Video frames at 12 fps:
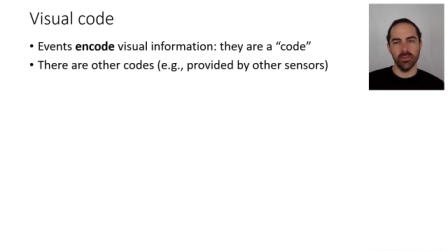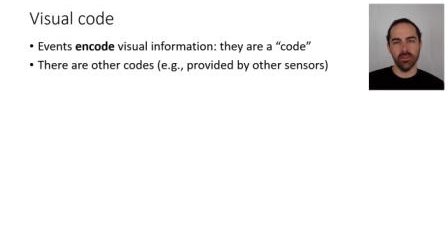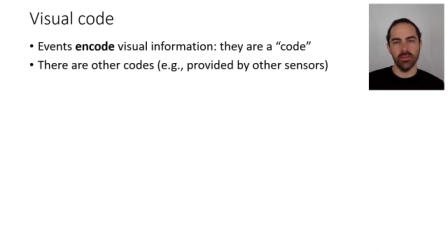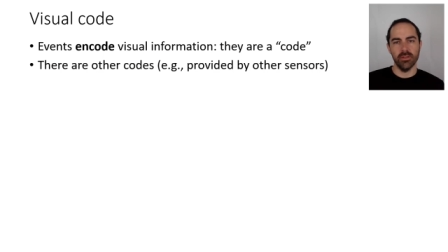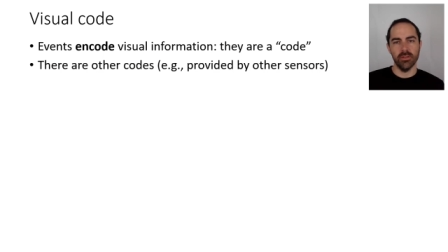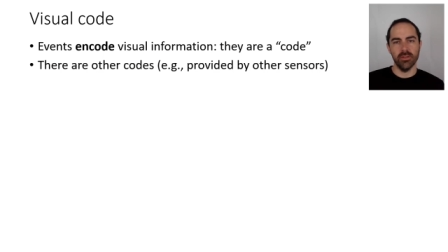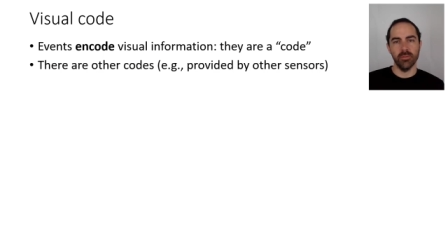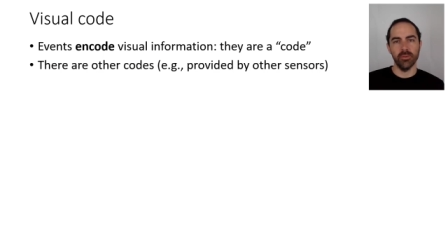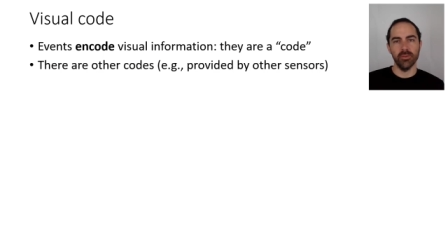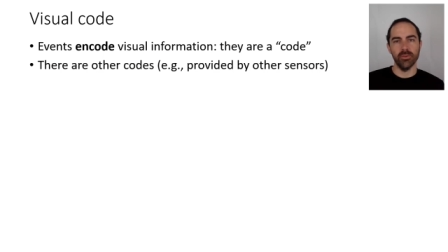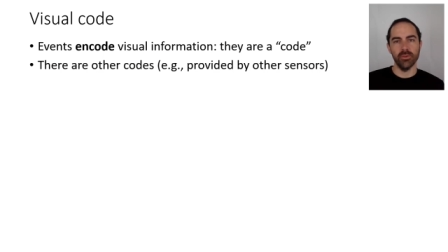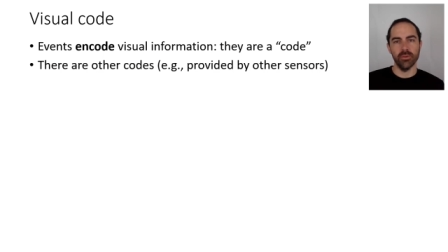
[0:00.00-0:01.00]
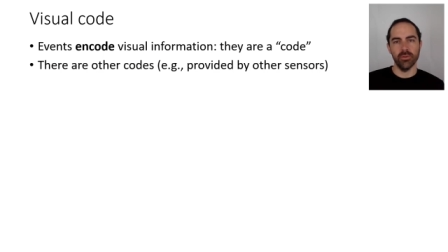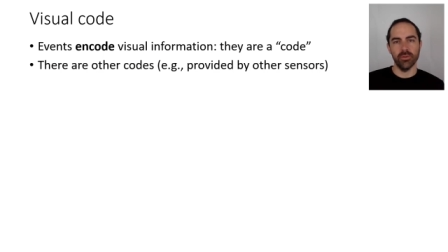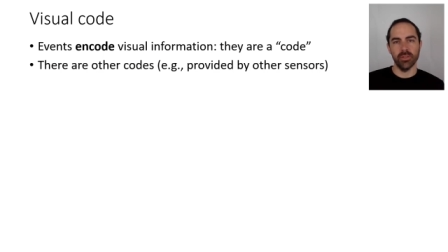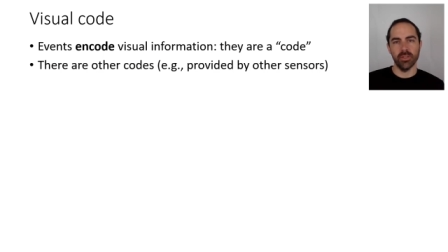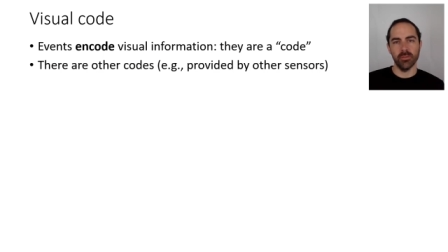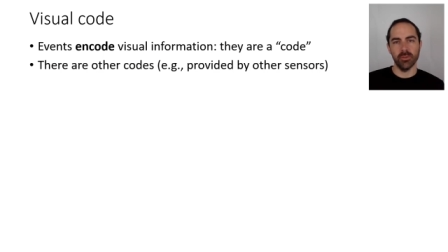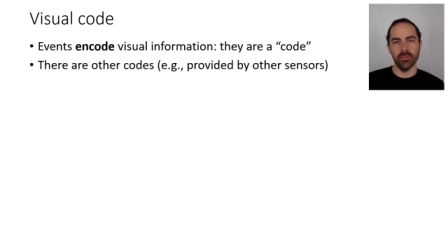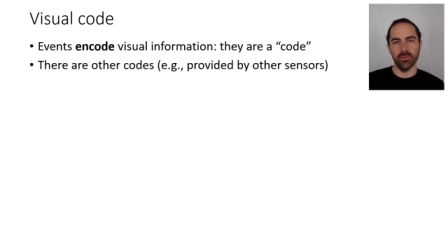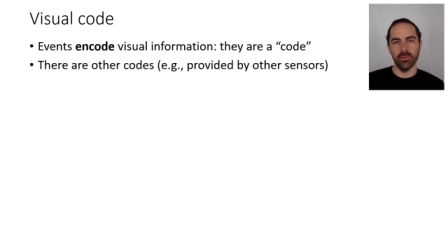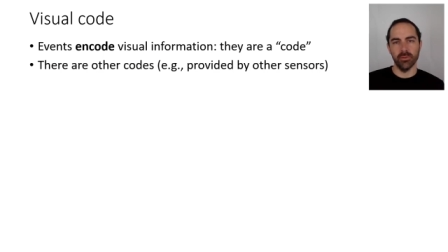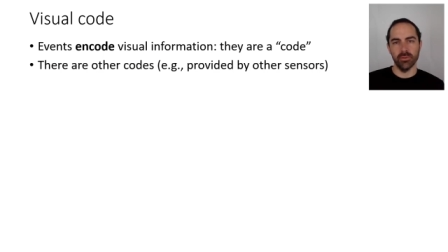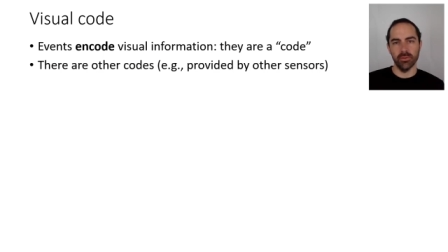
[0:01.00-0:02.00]
Uh, they produce other types of
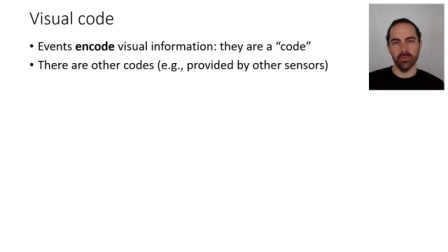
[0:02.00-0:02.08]
codes.